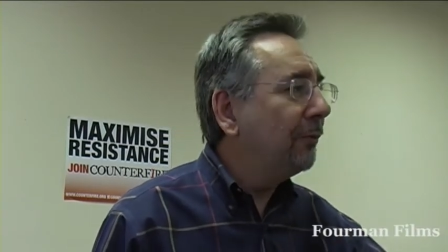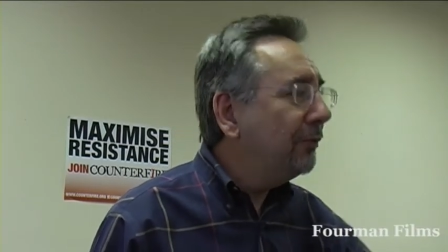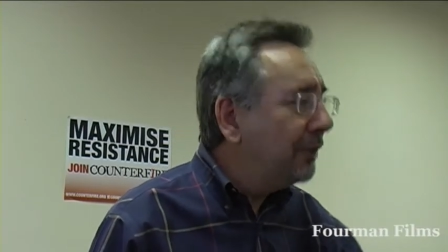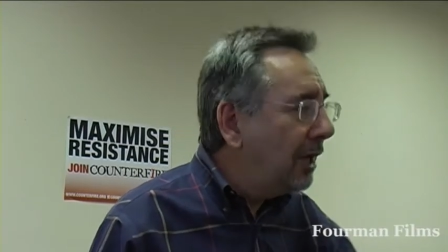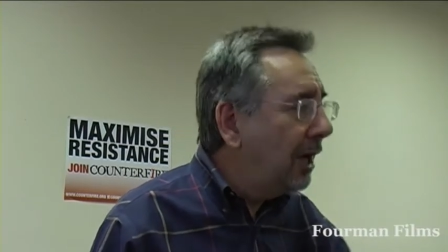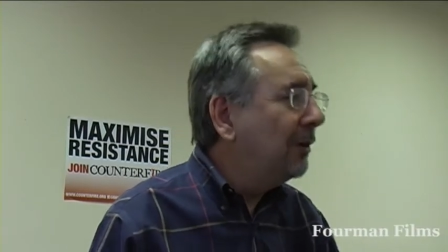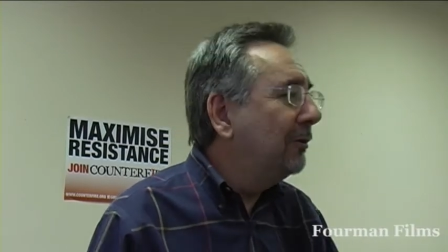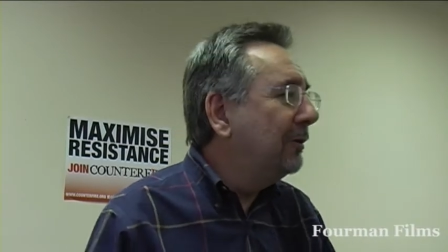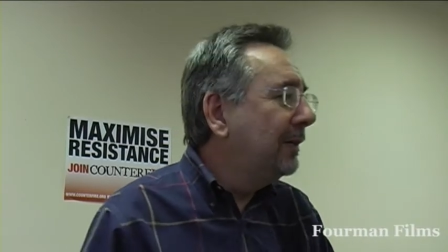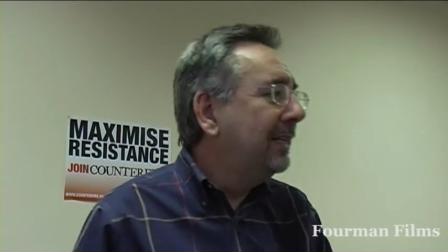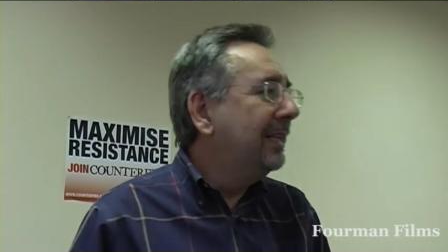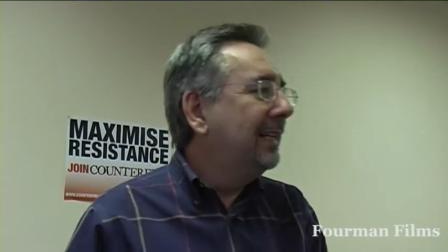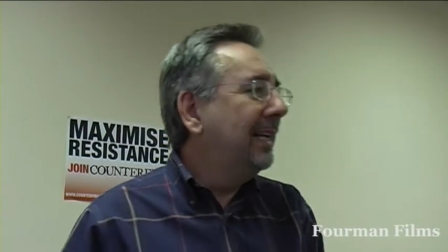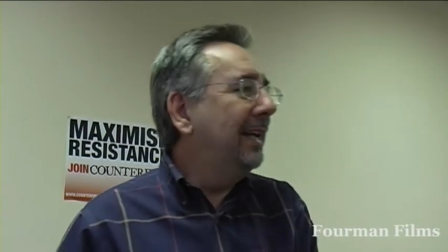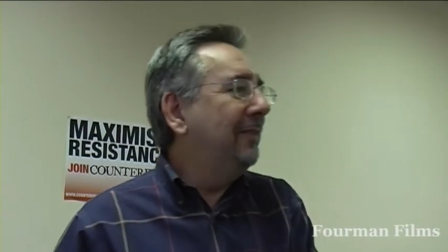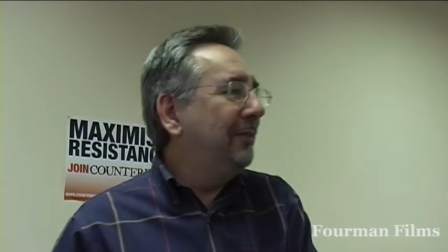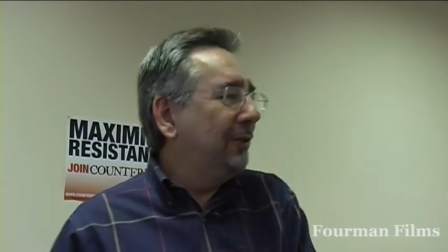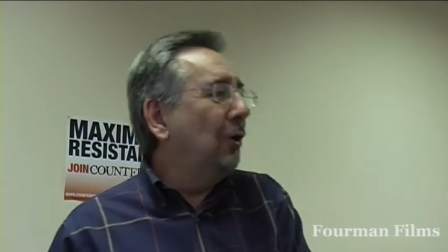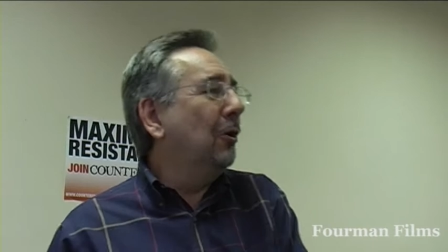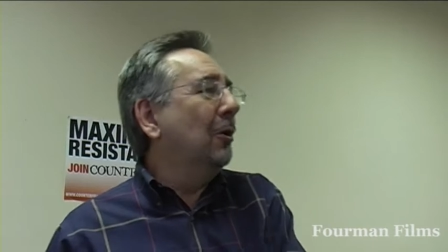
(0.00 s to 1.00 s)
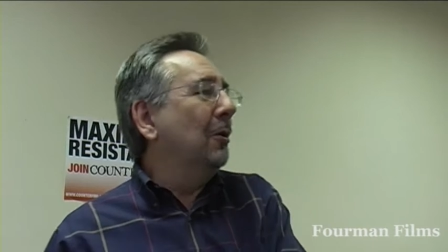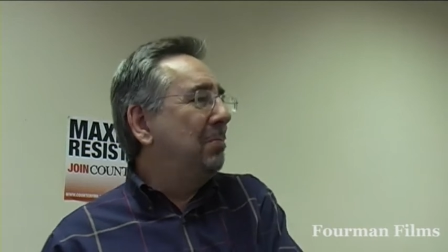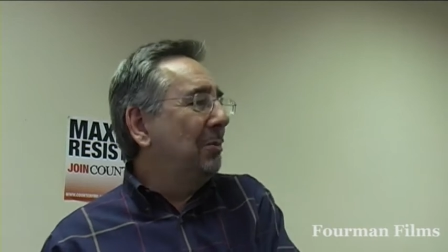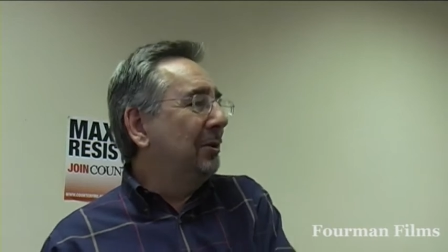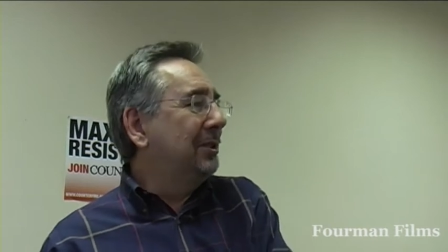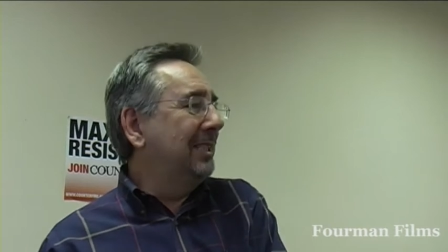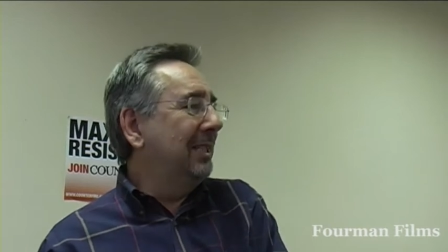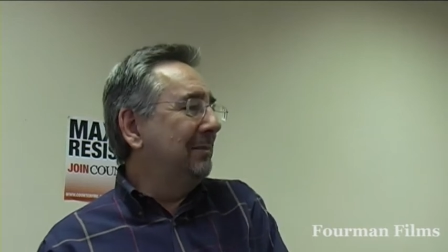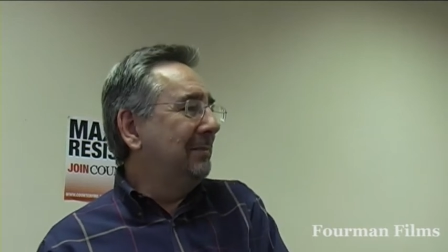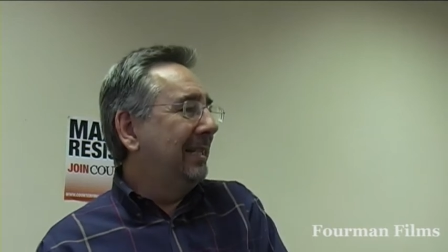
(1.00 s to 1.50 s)
No, if you're a
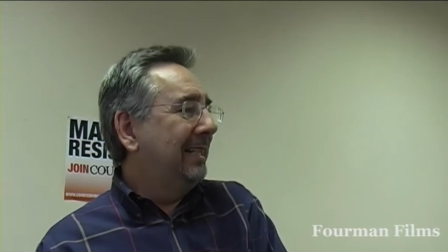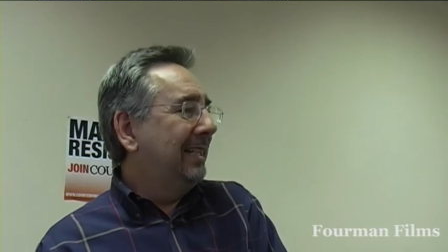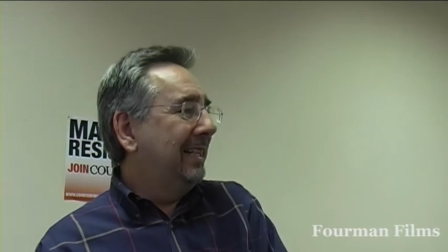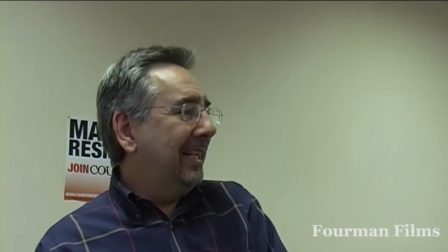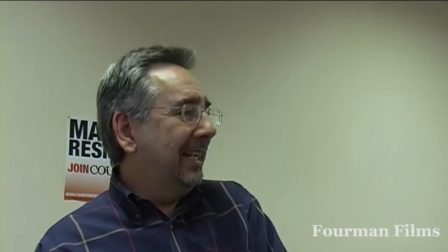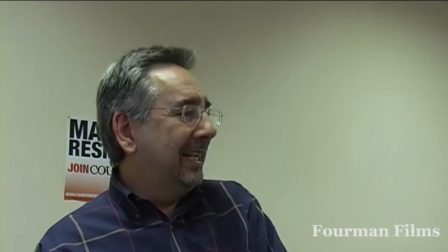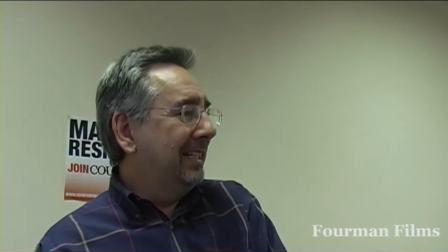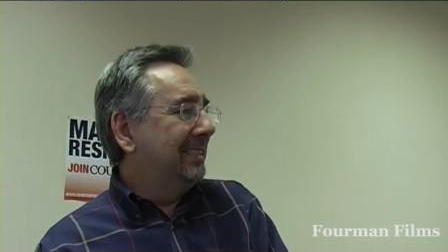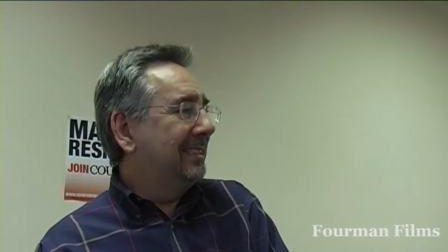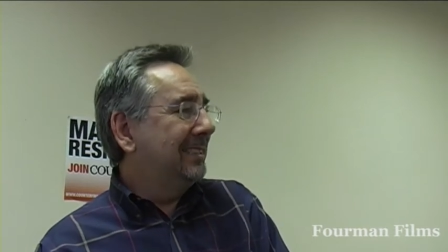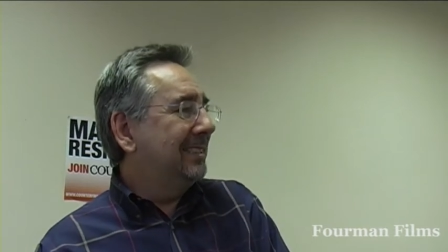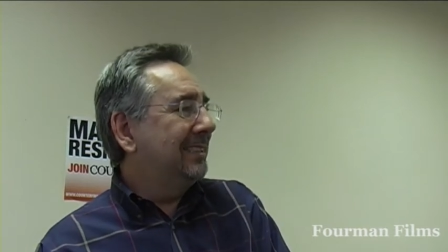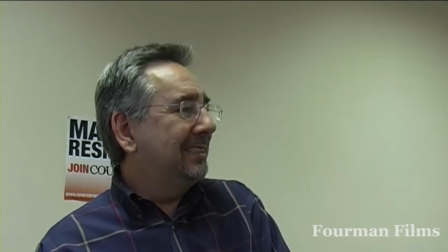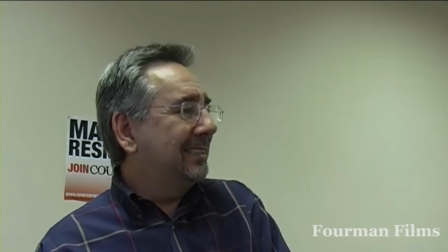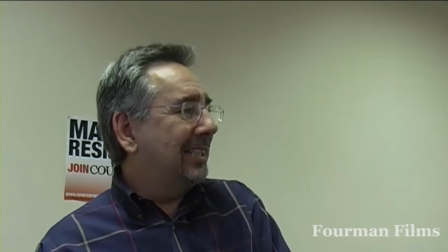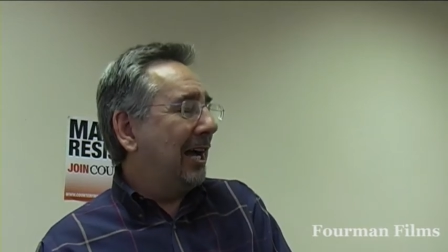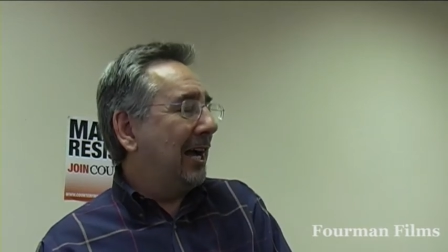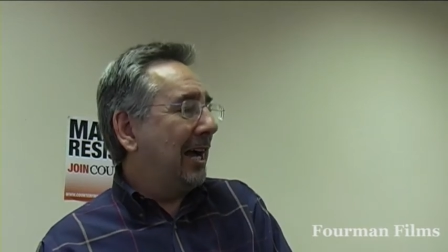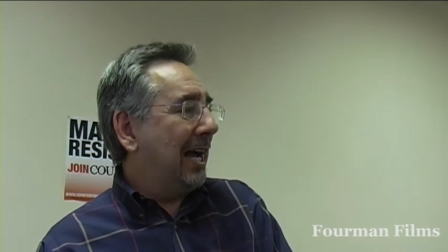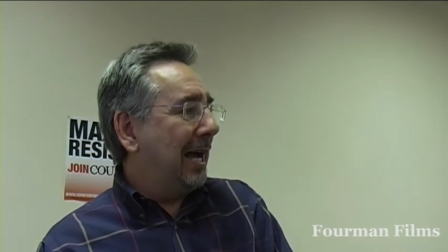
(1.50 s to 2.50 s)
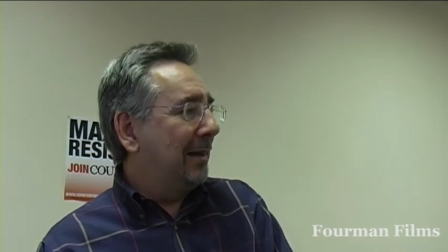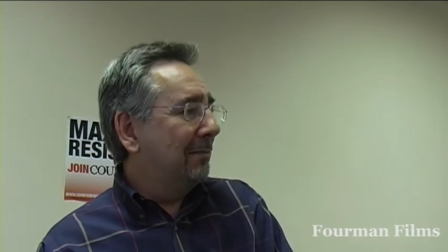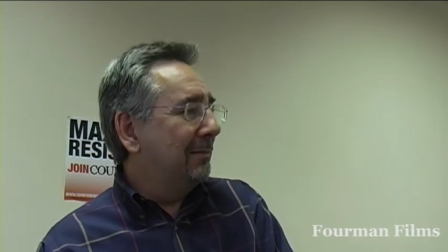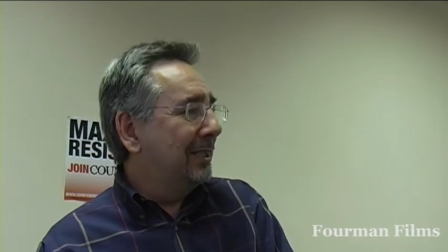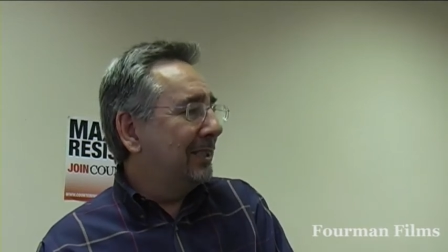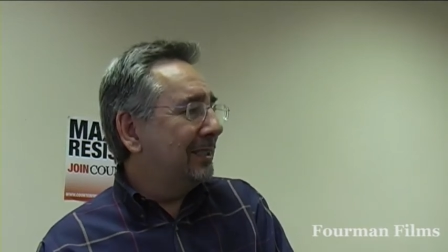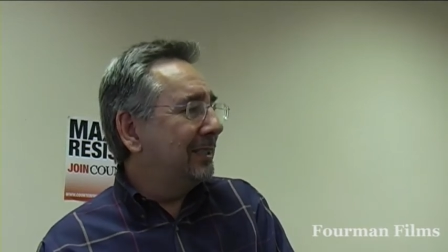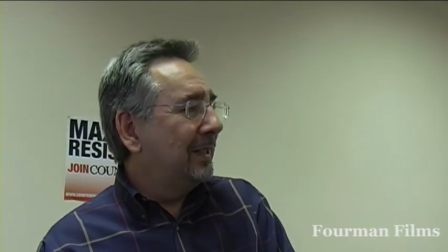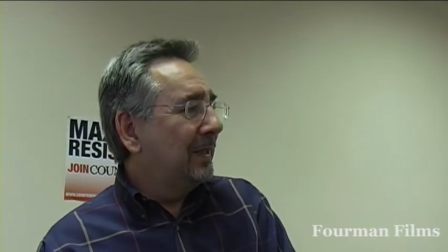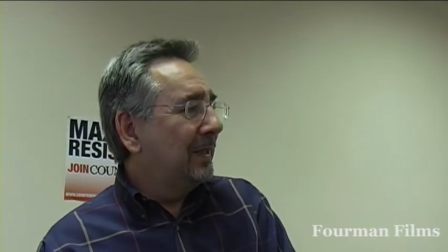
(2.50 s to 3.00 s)
Muslim in Tower Hamlets,